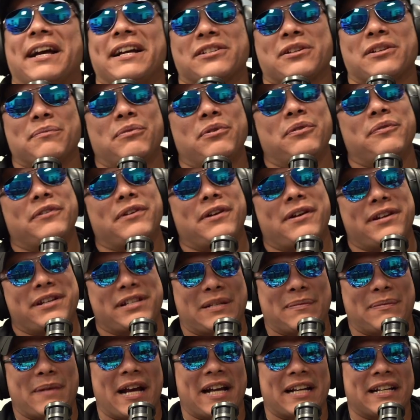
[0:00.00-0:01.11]
so moving on to
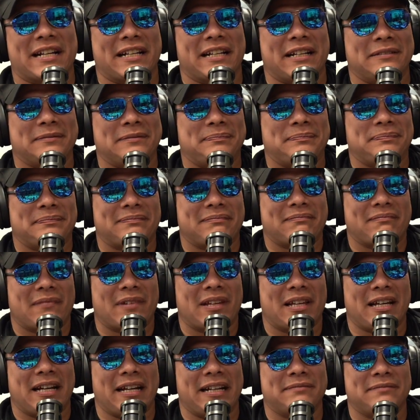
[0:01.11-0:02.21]
SmackDown.
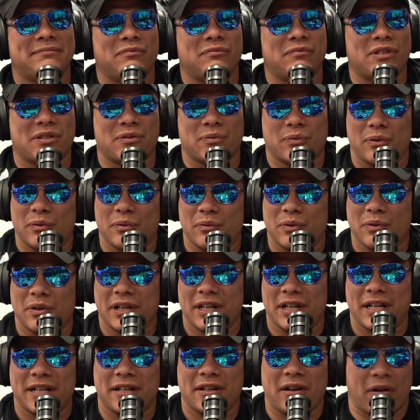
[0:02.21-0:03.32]
Okay, and we're
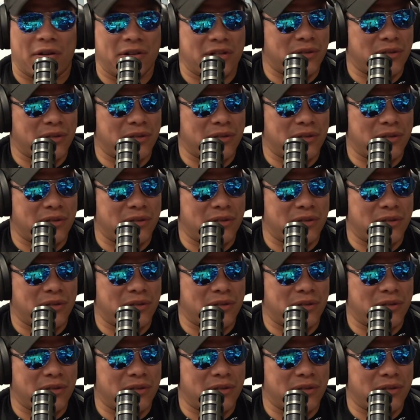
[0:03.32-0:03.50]
gonna end on